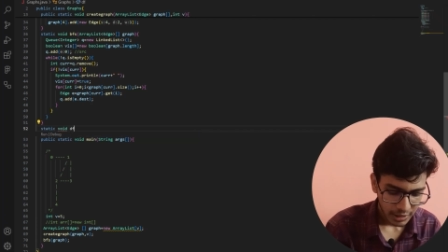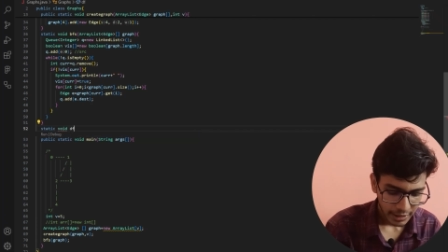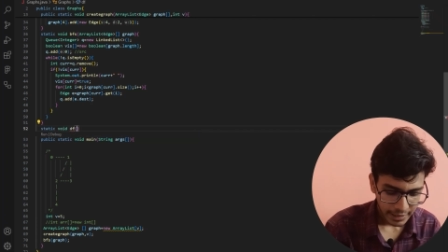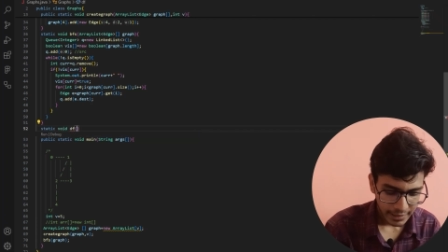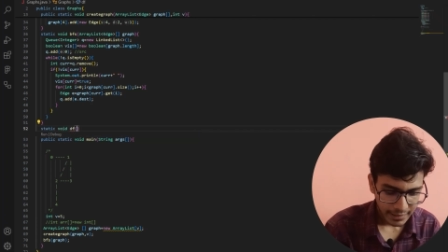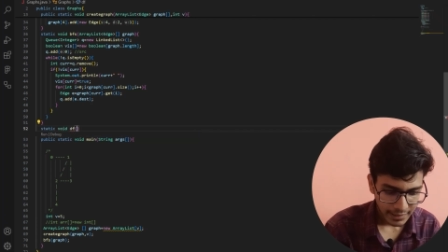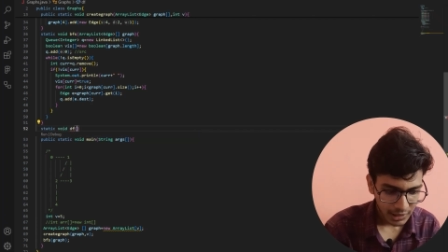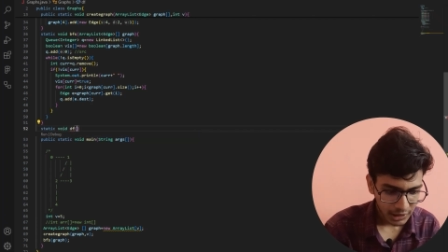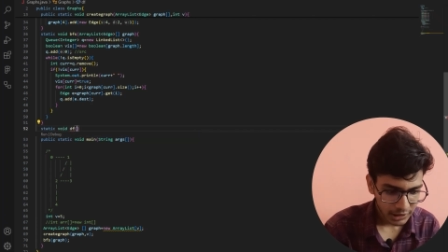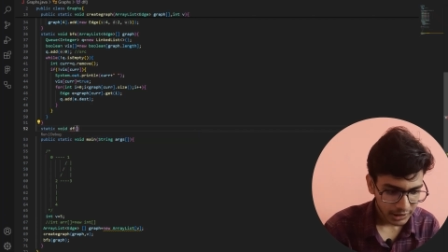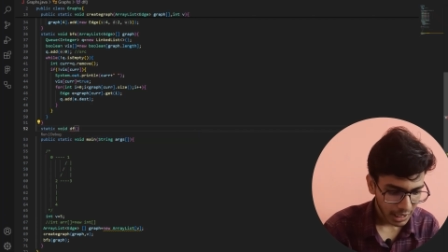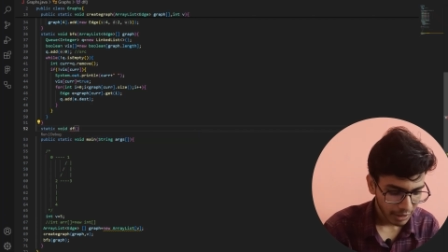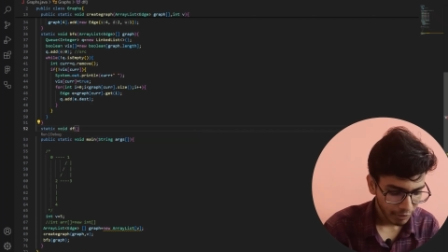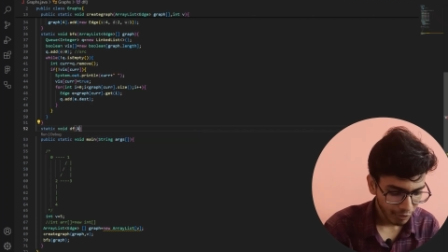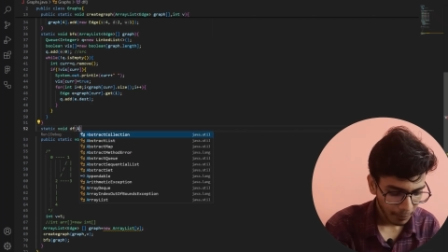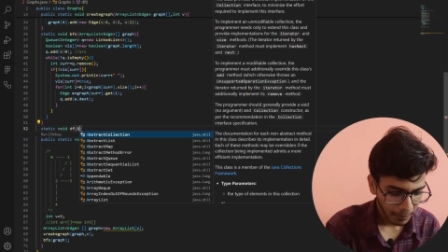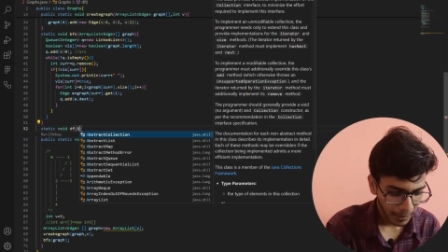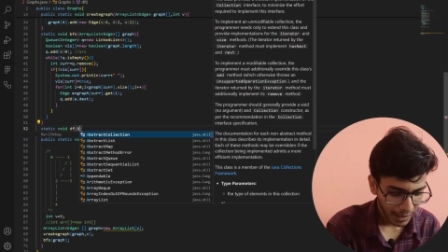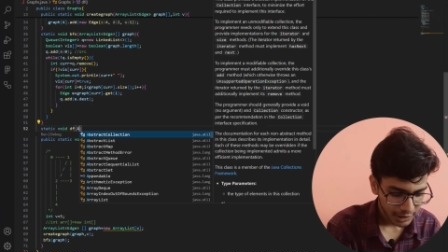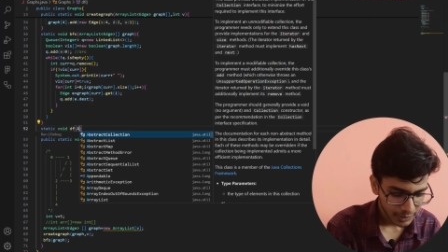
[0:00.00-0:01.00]
In this, I
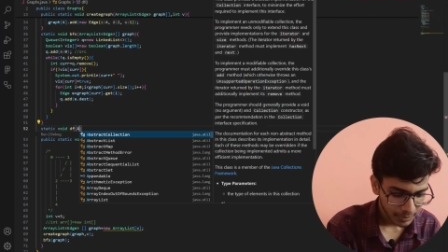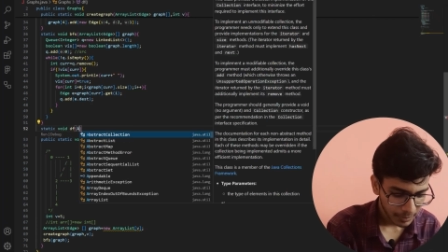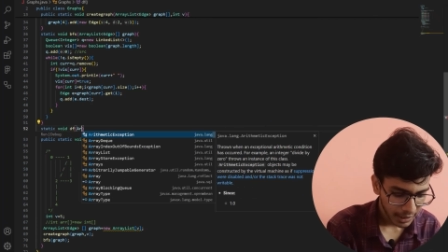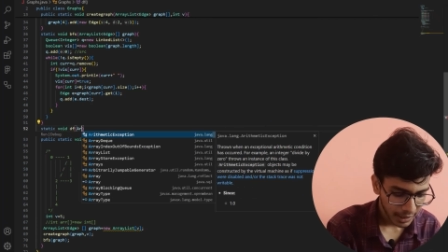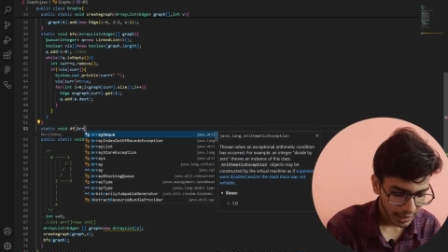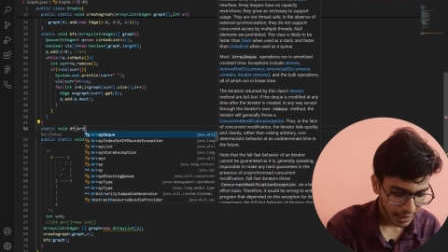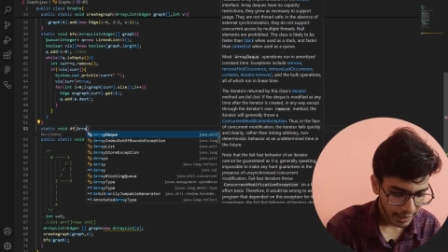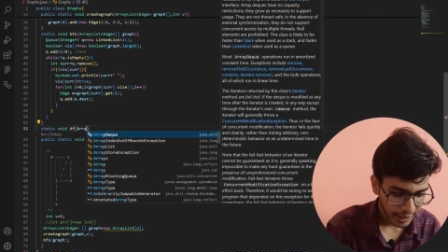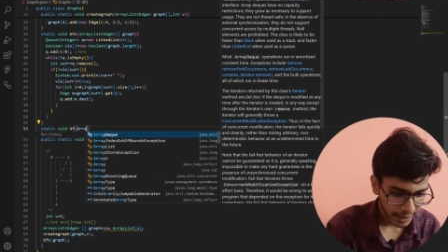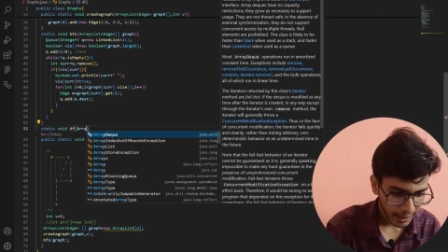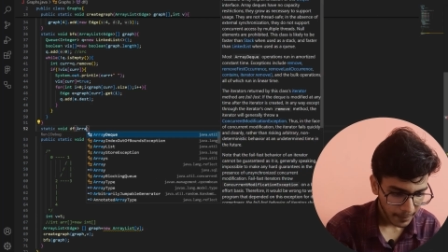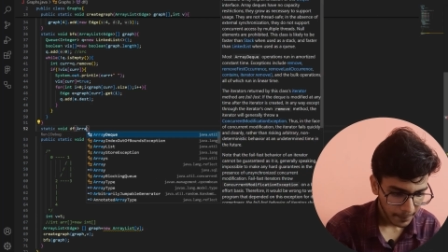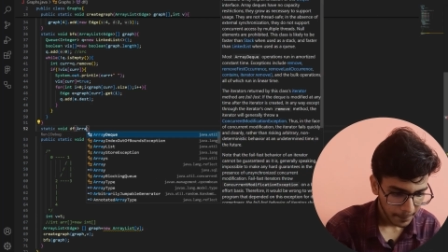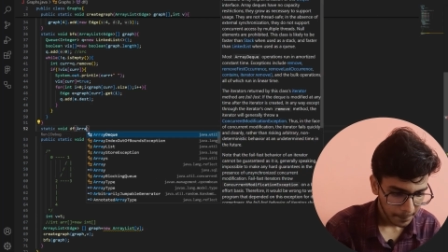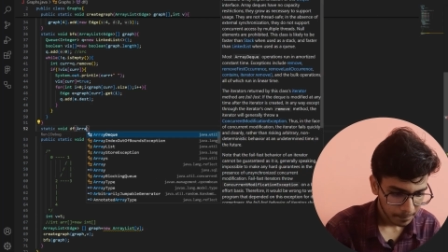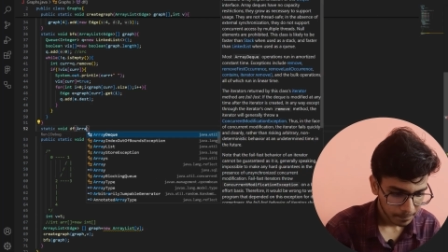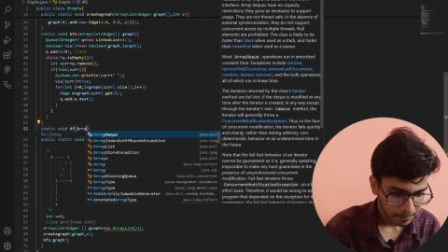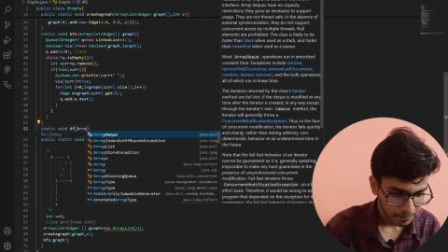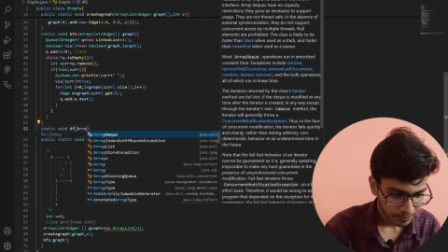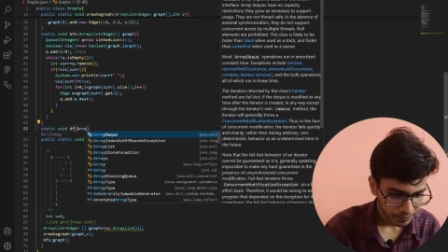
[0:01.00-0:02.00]
will pass my array
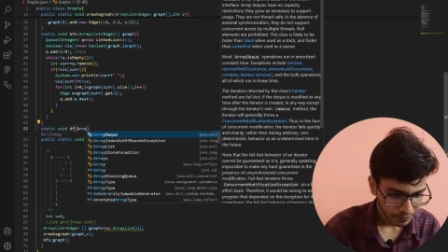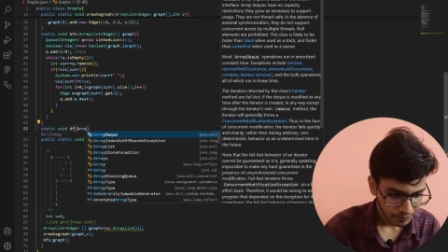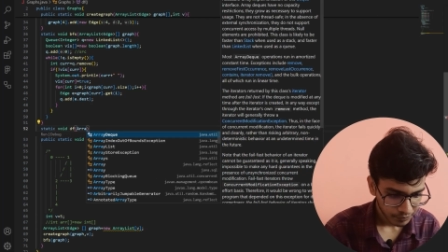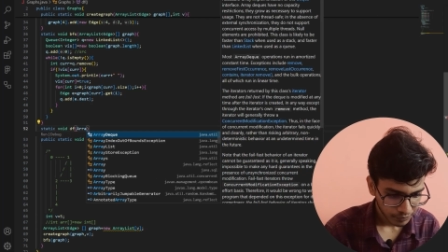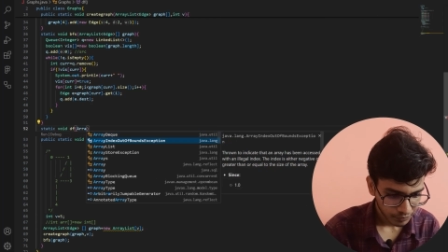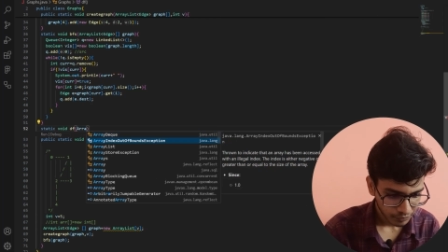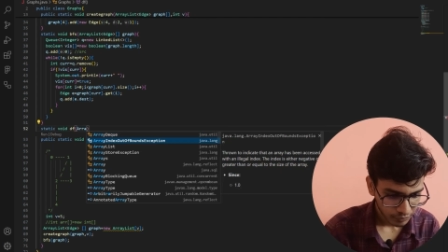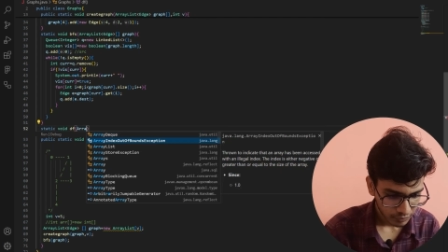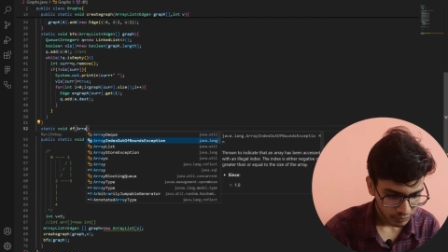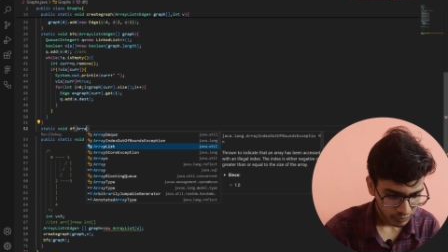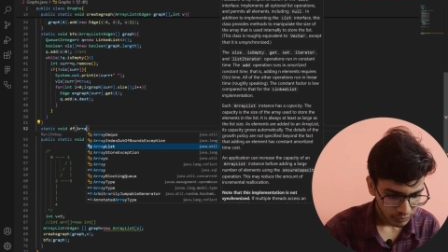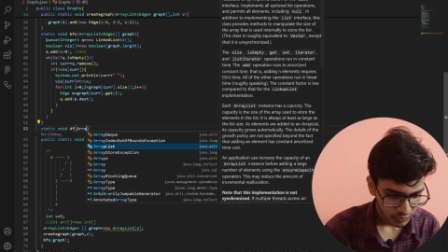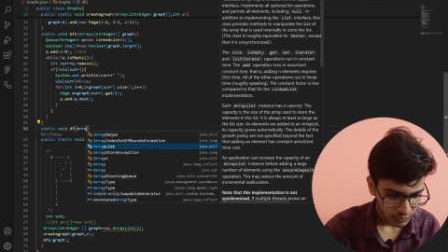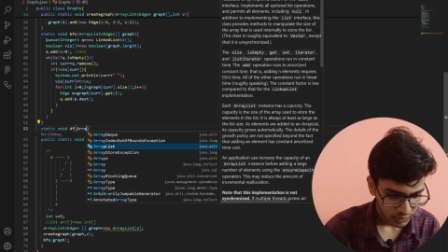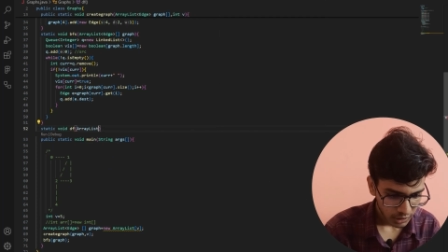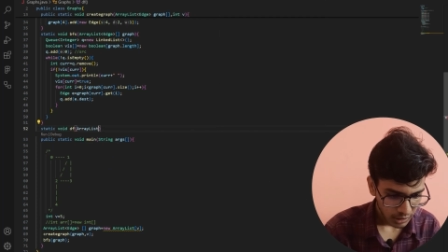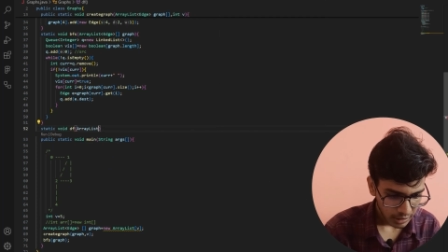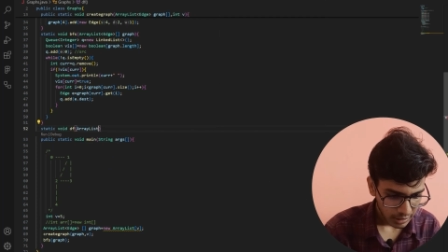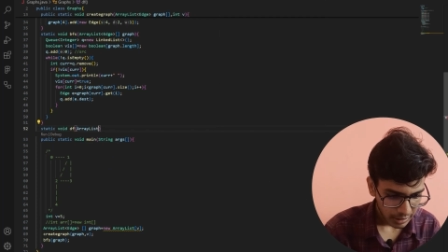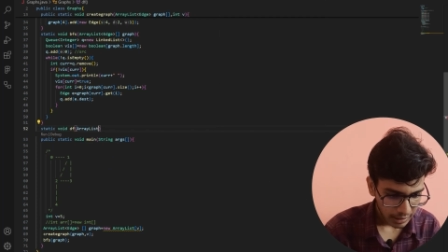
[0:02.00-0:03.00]

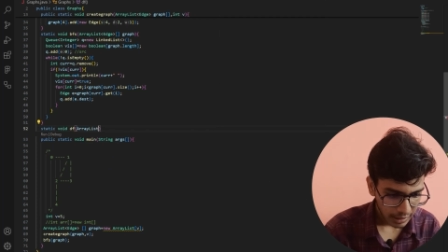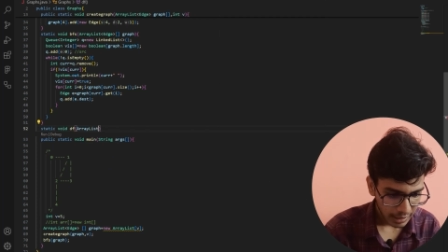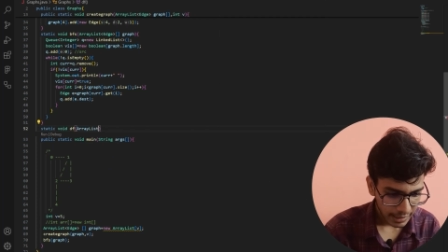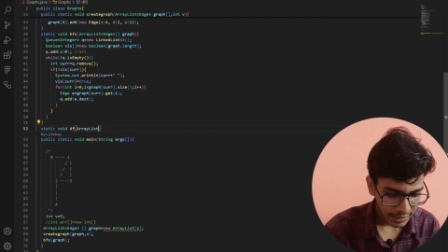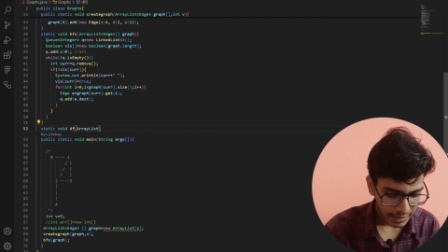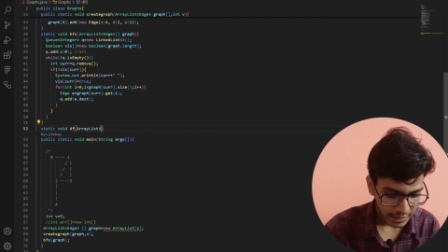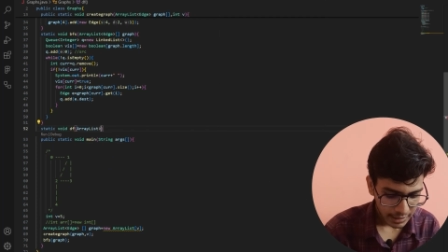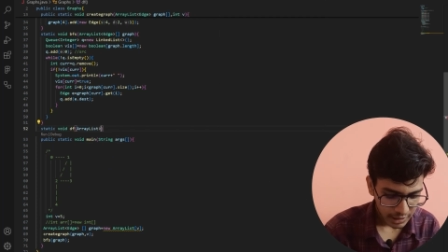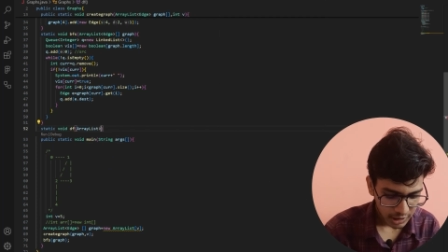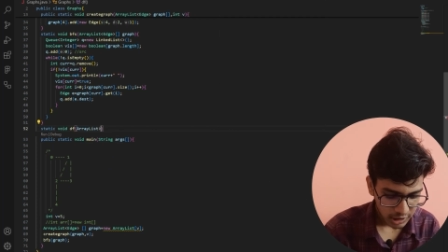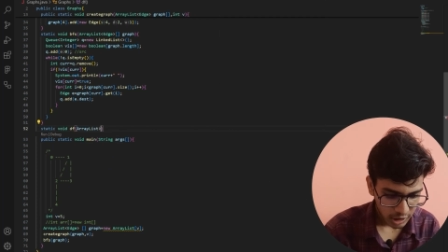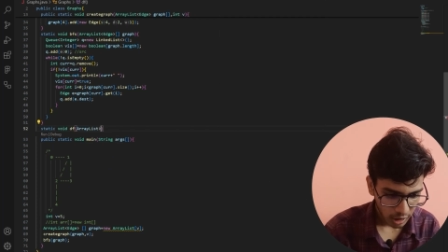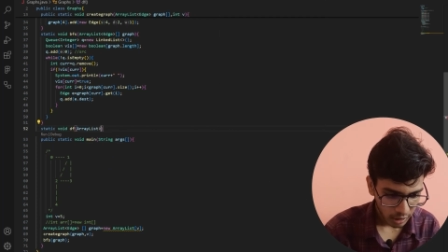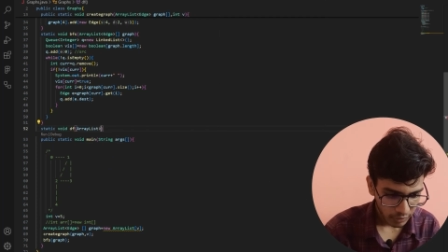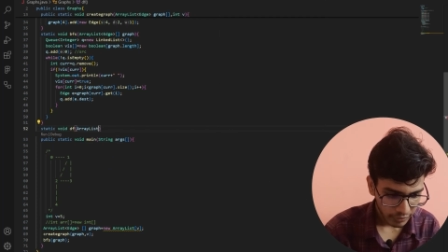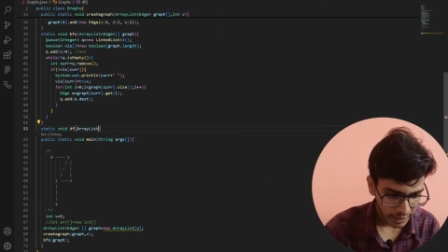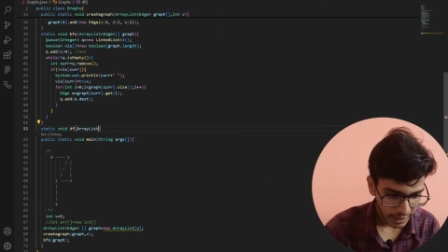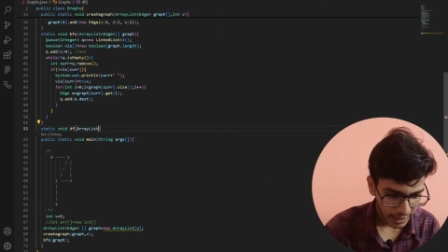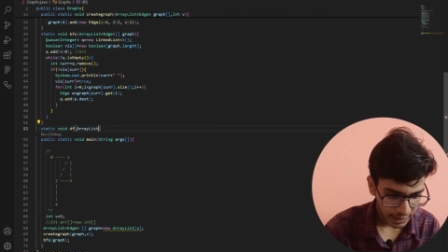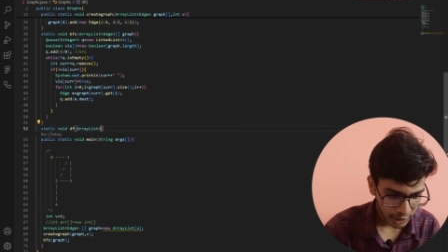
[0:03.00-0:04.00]
list
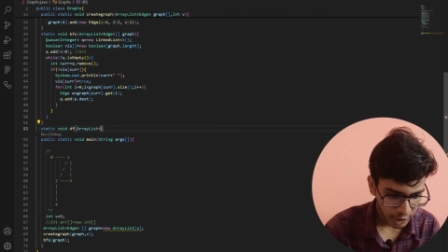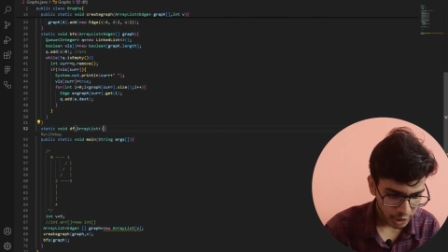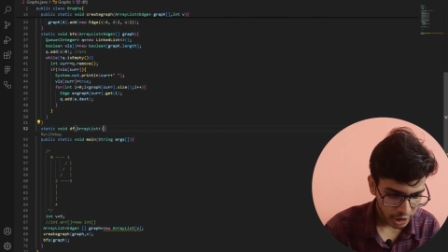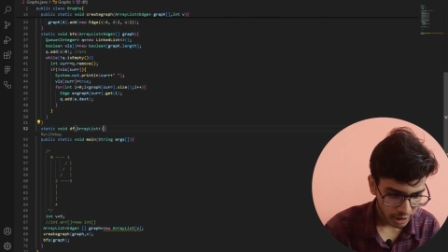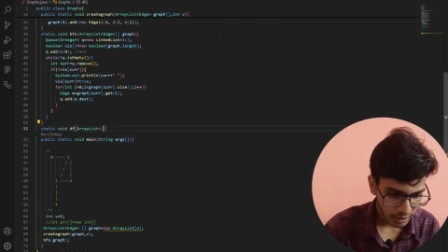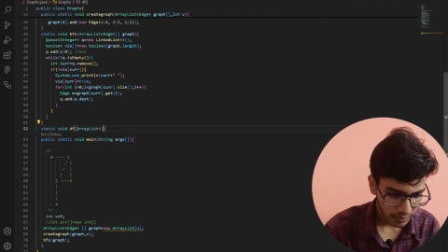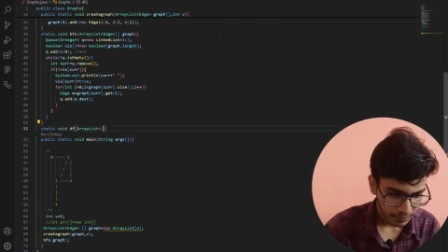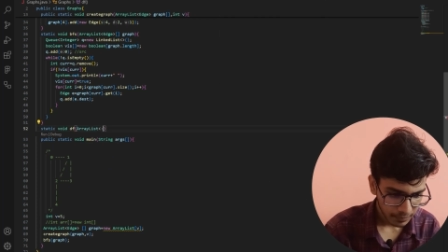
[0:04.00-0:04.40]
of h